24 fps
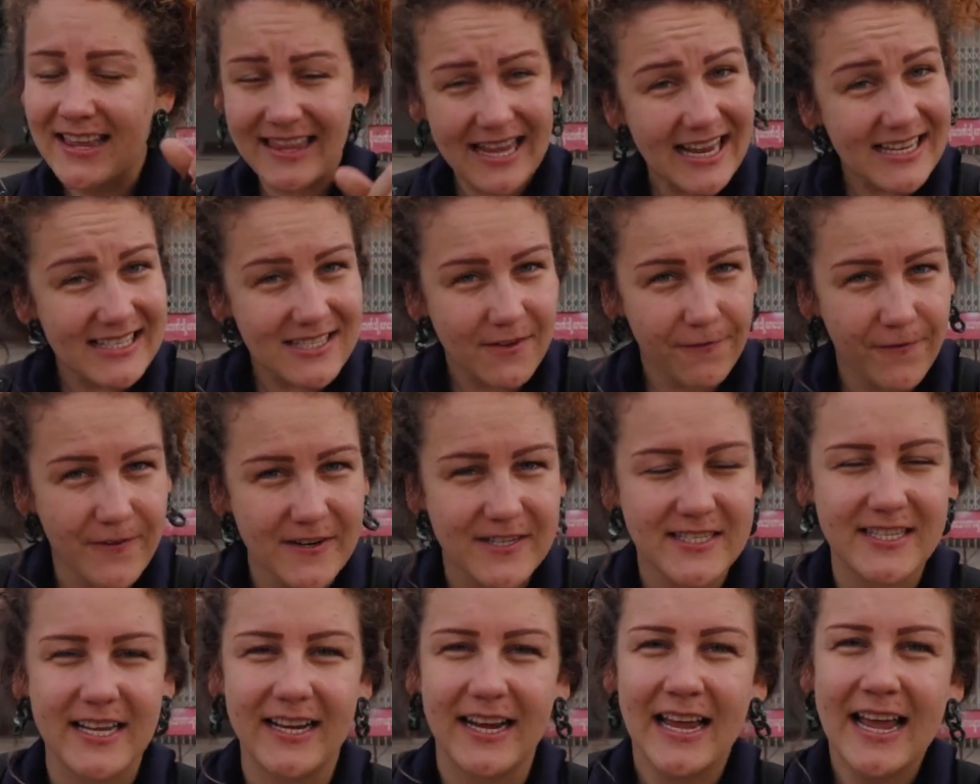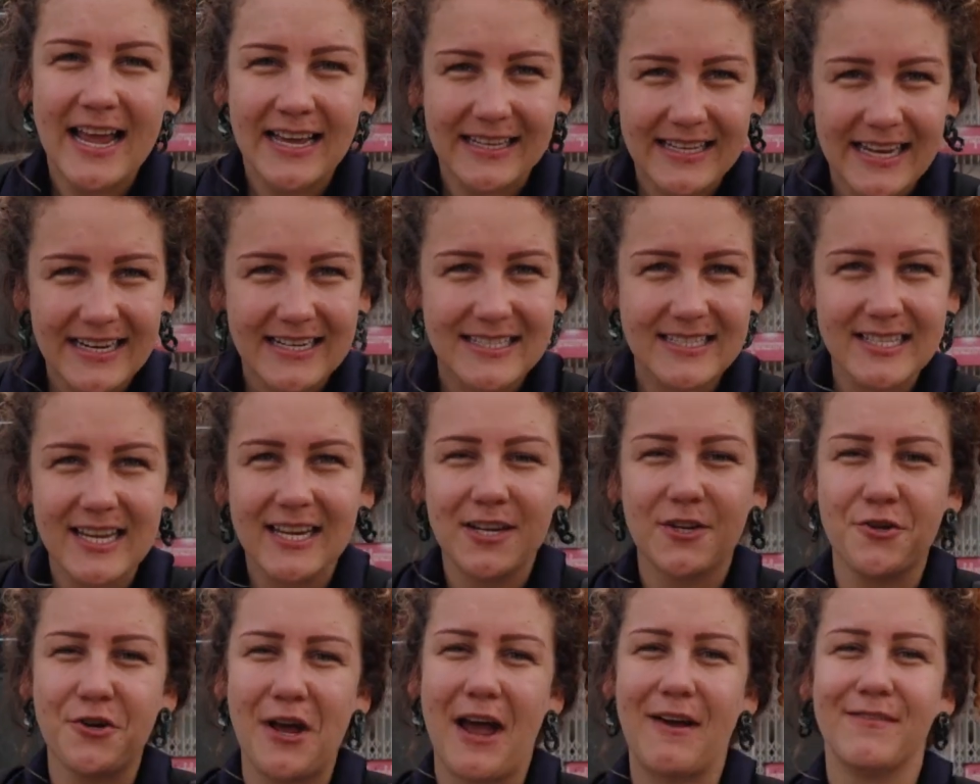That's the first thing. Next
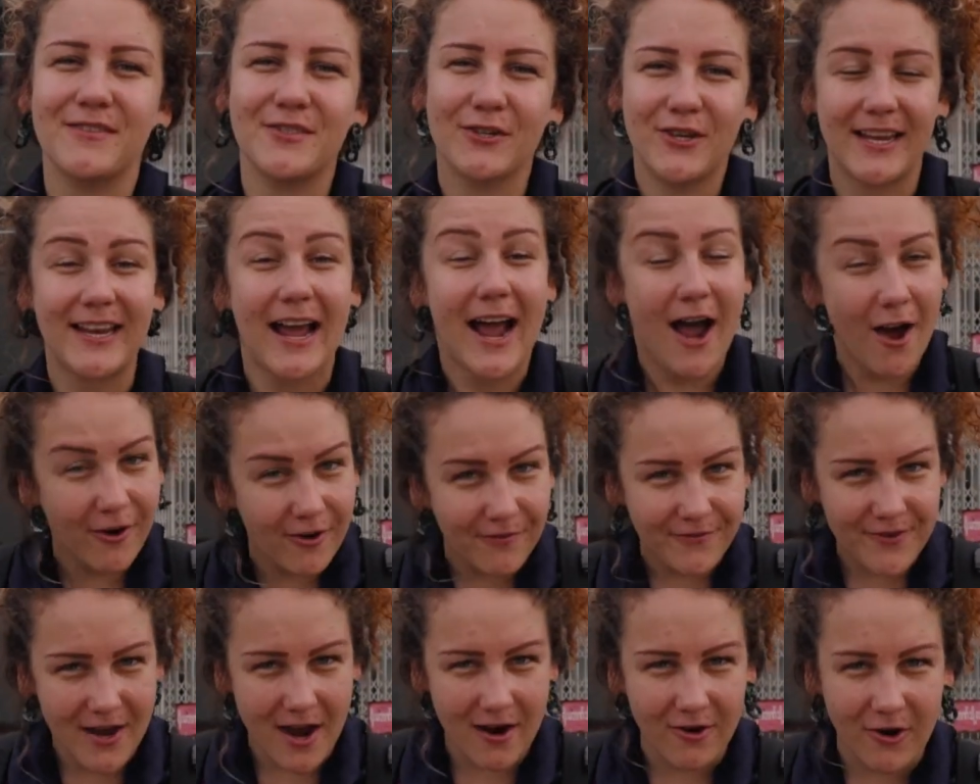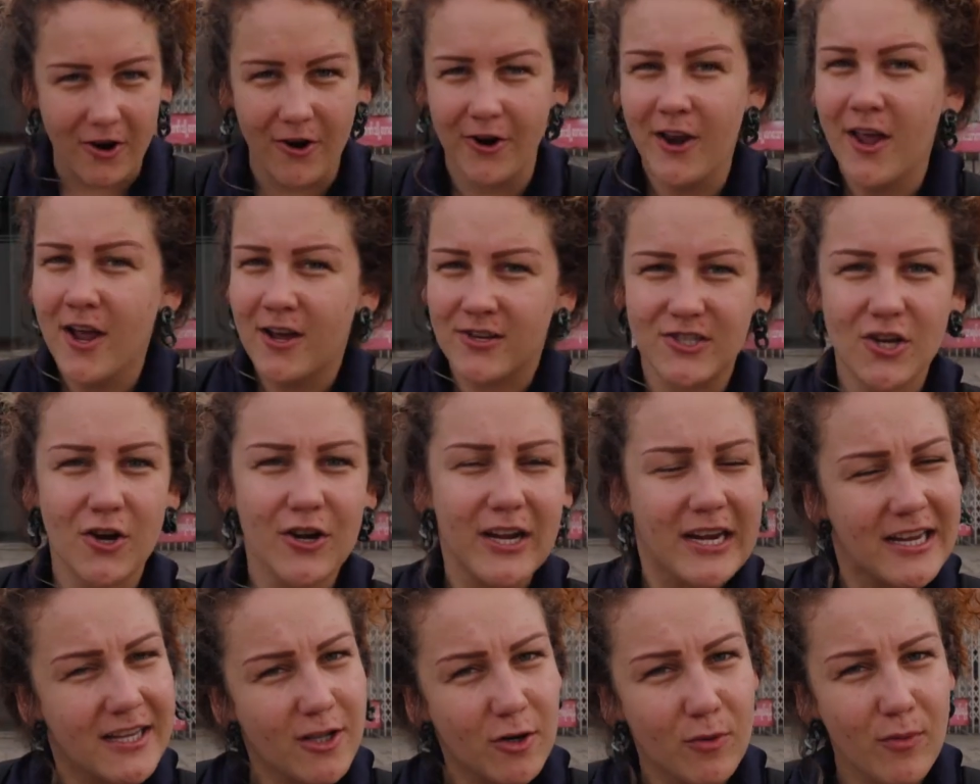thing, you have to get out of Yangon.
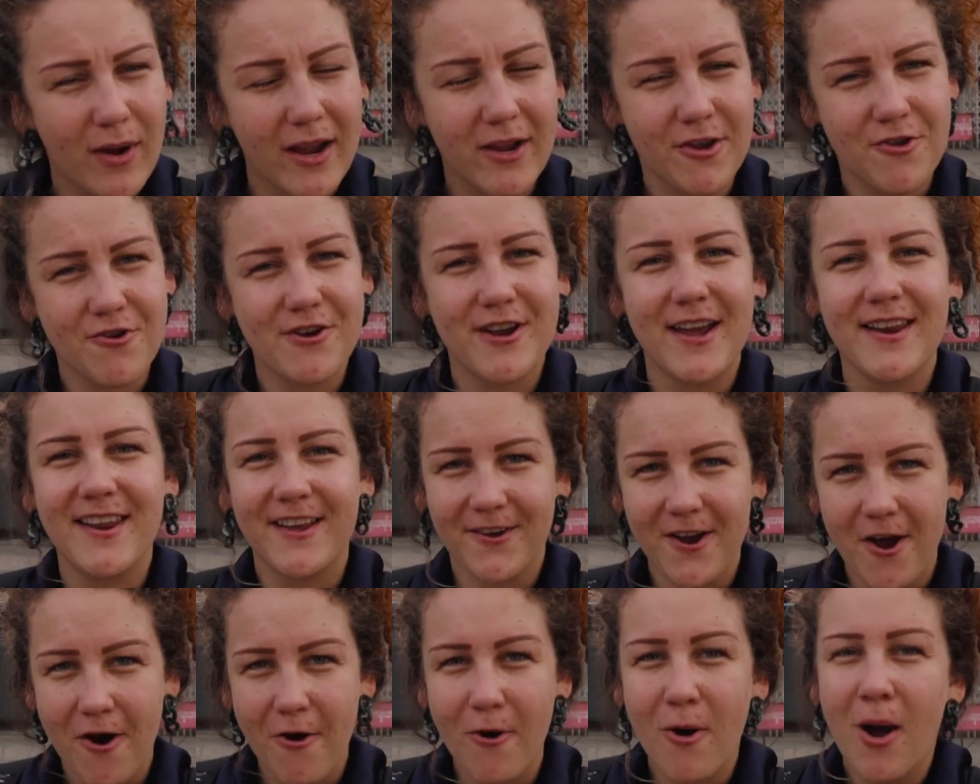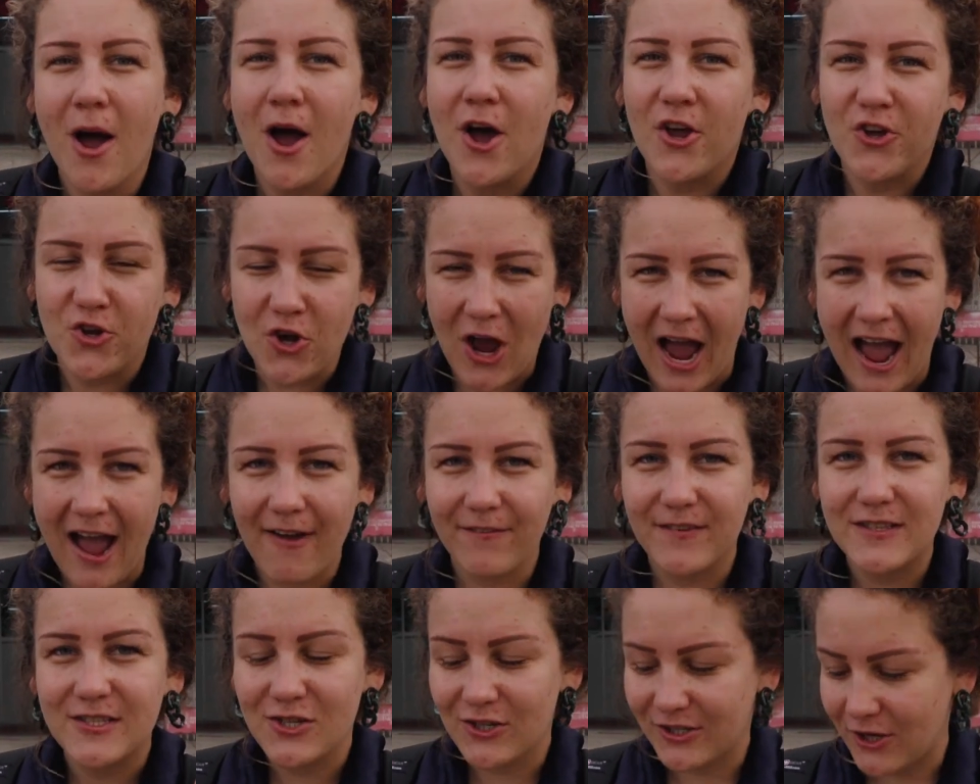So either way you're gonna go, you
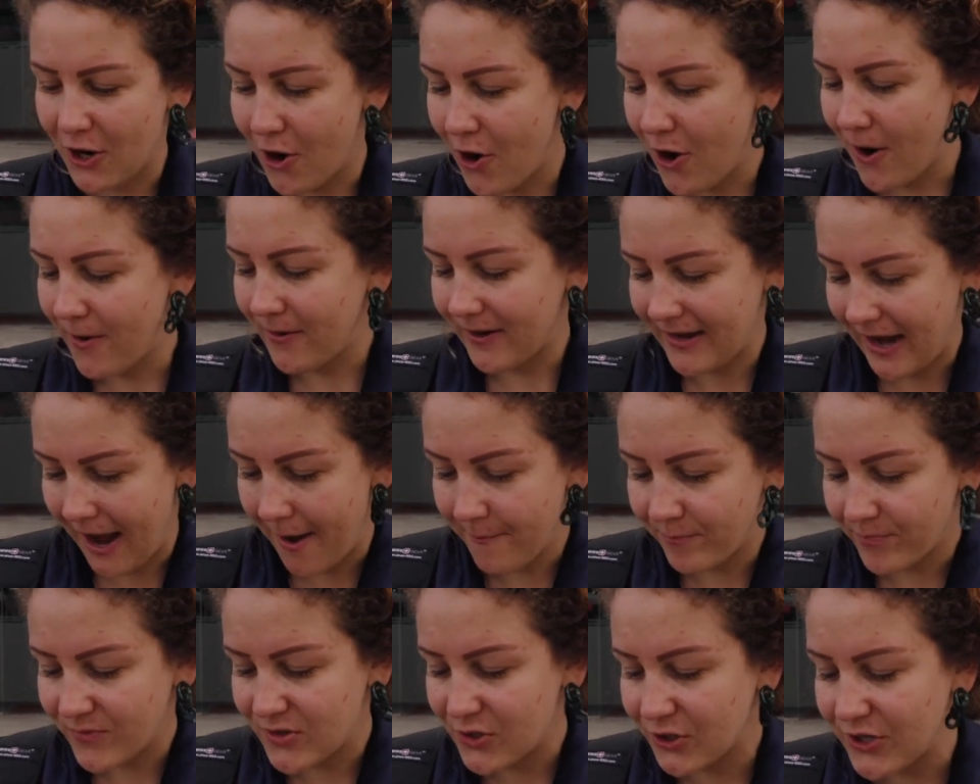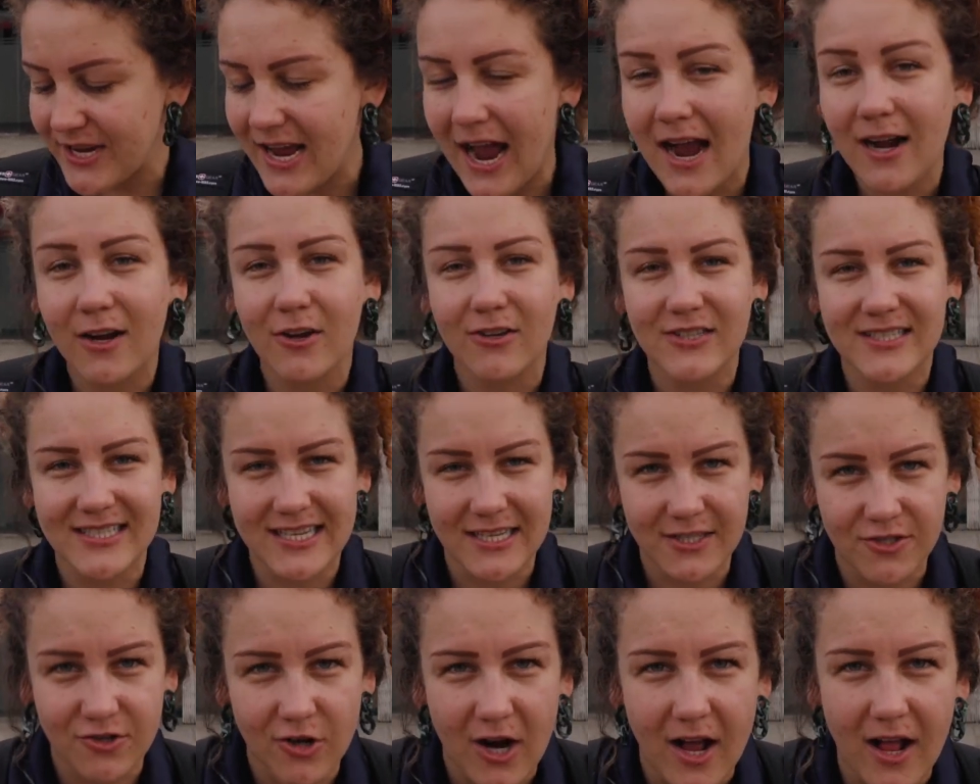have to come to the Yangon
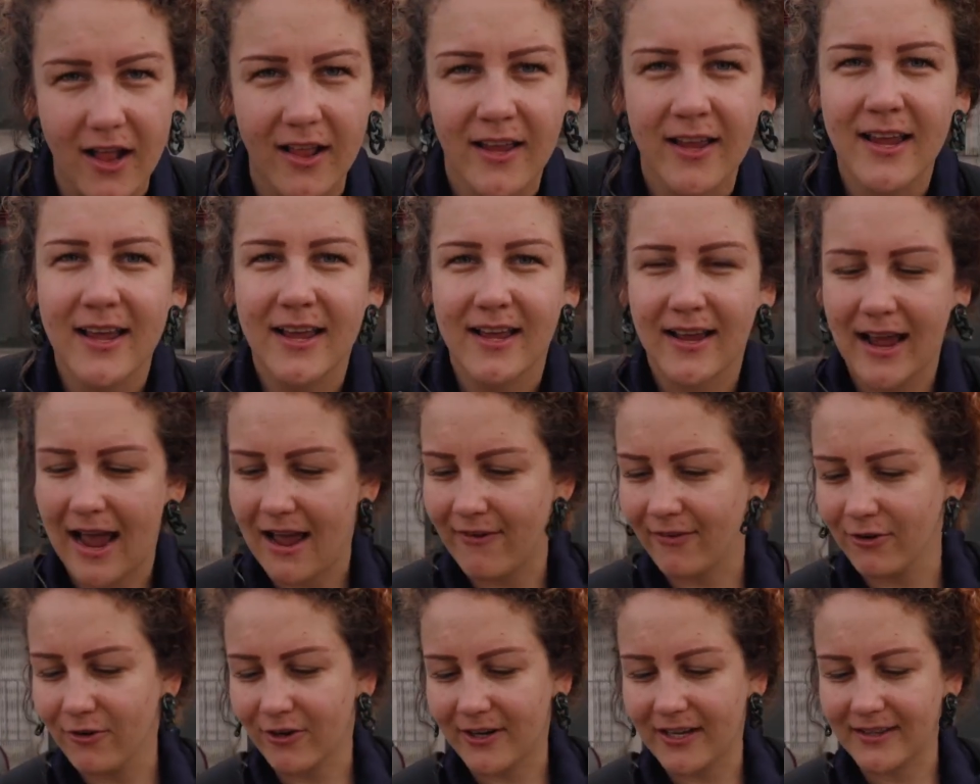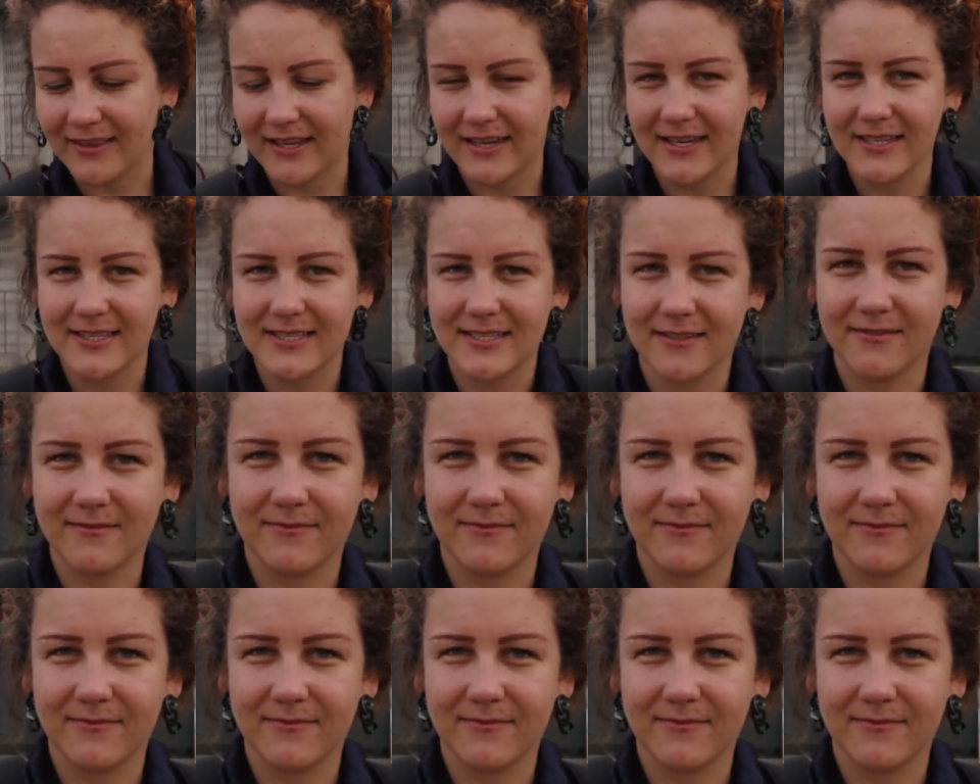Central. Have a look at this.